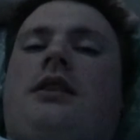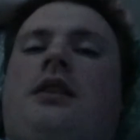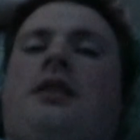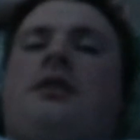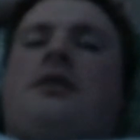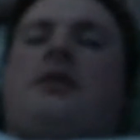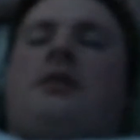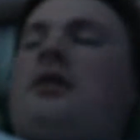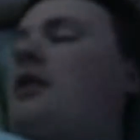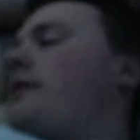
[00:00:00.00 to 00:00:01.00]
It
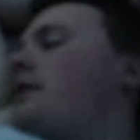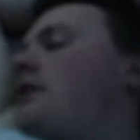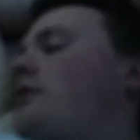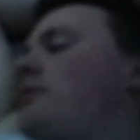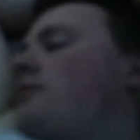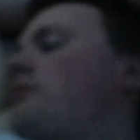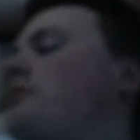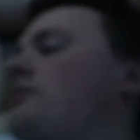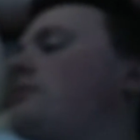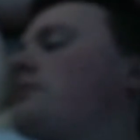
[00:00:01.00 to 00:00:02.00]
is, what time is it?
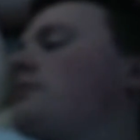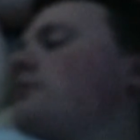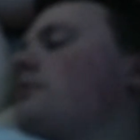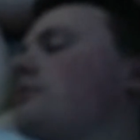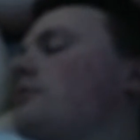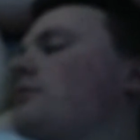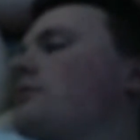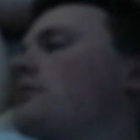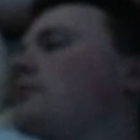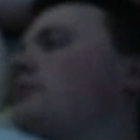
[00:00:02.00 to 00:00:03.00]

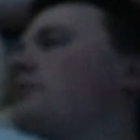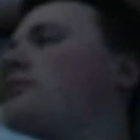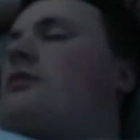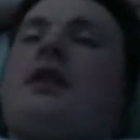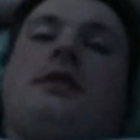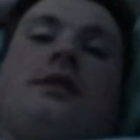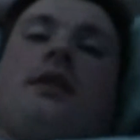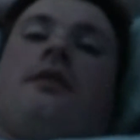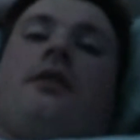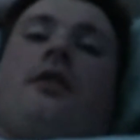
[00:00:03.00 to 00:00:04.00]
10.35. It's
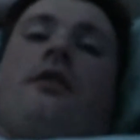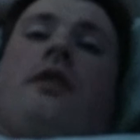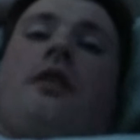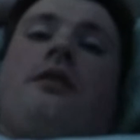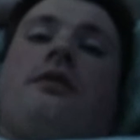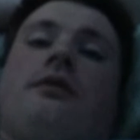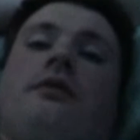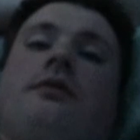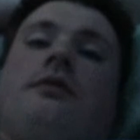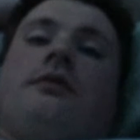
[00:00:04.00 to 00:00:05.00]
10.35.
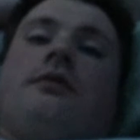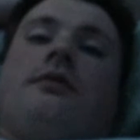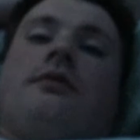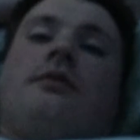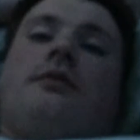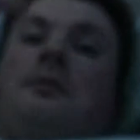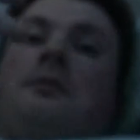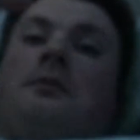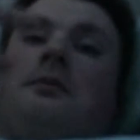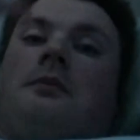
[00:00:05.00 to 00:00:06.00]
First on the scene.
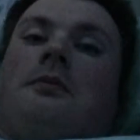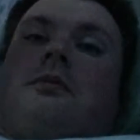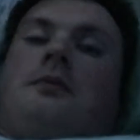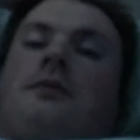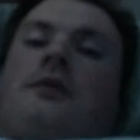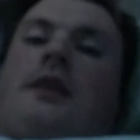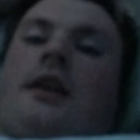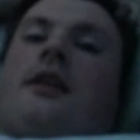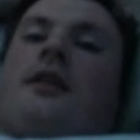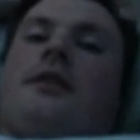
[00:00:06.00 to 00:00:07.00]

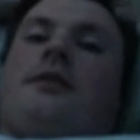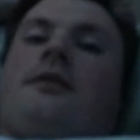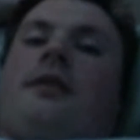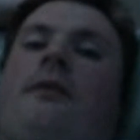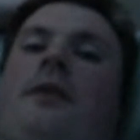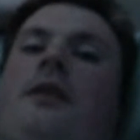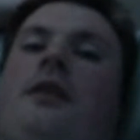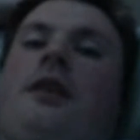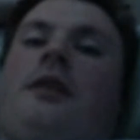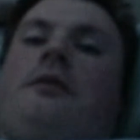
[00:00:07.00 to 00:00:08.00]
Hey guys, Happy New
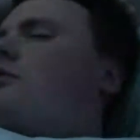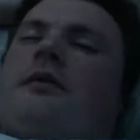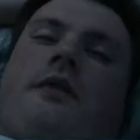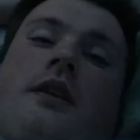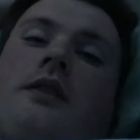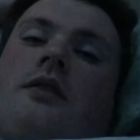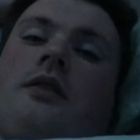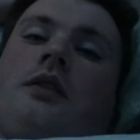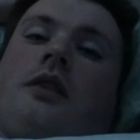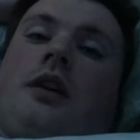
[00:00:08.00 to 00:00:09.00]
Year. Well, I've had a
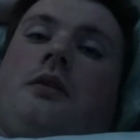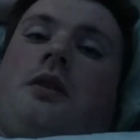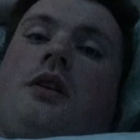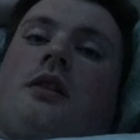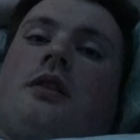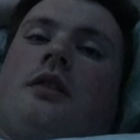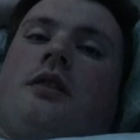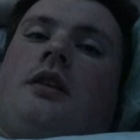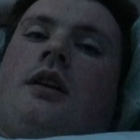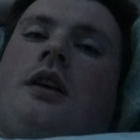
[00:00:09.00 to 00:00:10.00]
long day at work.
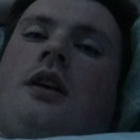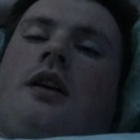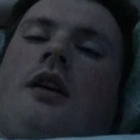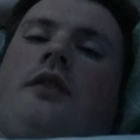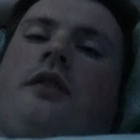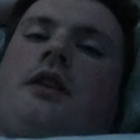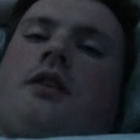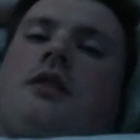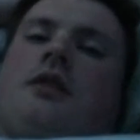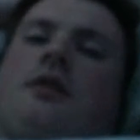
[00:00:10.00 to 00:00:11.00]
I
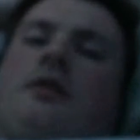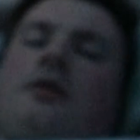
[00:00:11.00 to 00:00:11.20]
finished at